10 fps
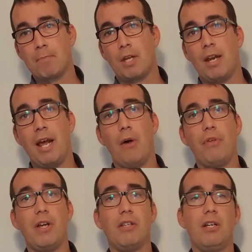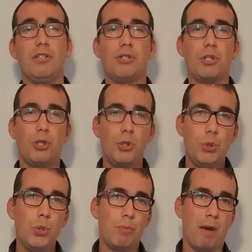Now, there are
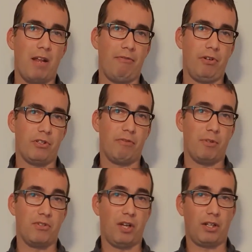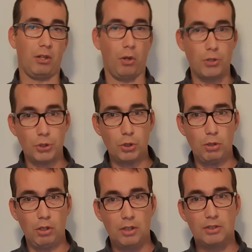huge benefits from a
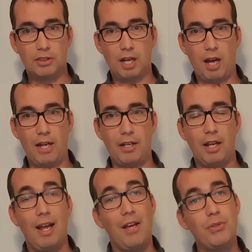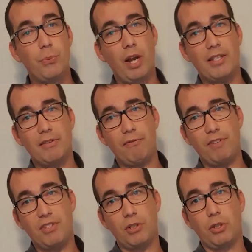psychological side as well as a
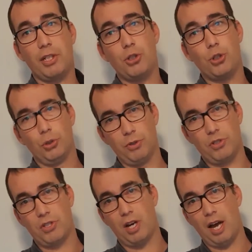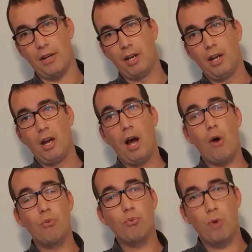physical endurance side
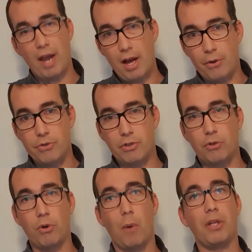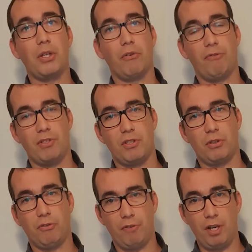around growing your
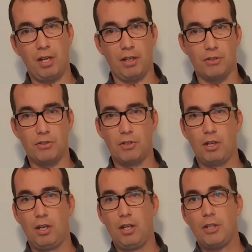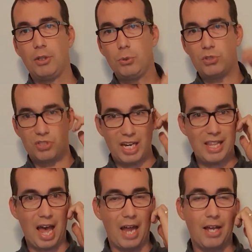physical fitness. You'll see
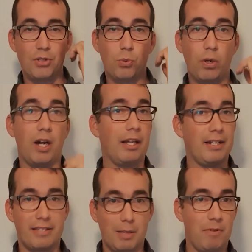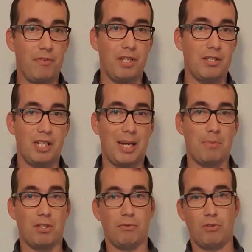that as well in some of these
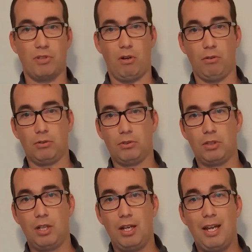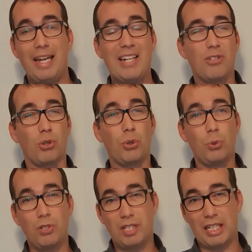teams and the results. It's a
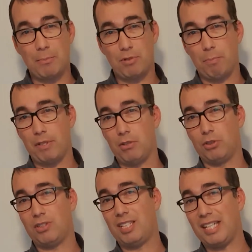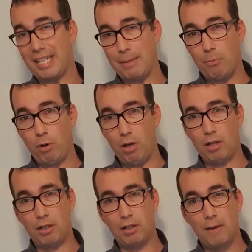good team to build
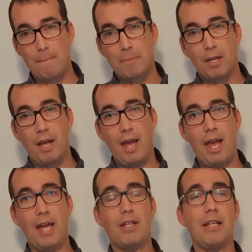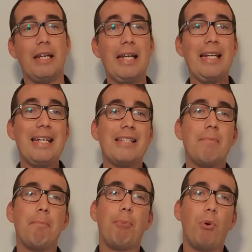teamwork, and it is
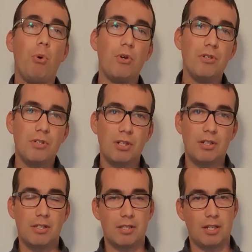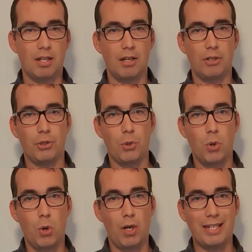important to consider
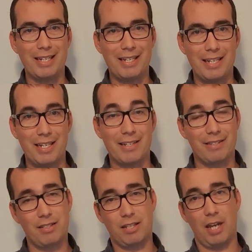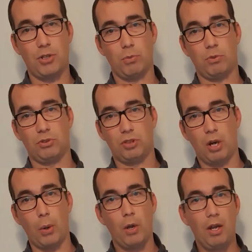your year's schedule.
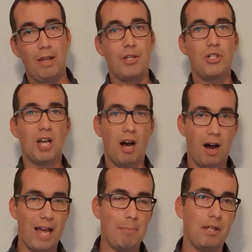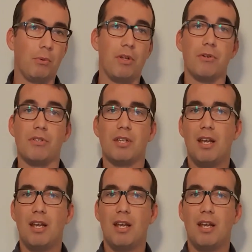So the timing, whether it's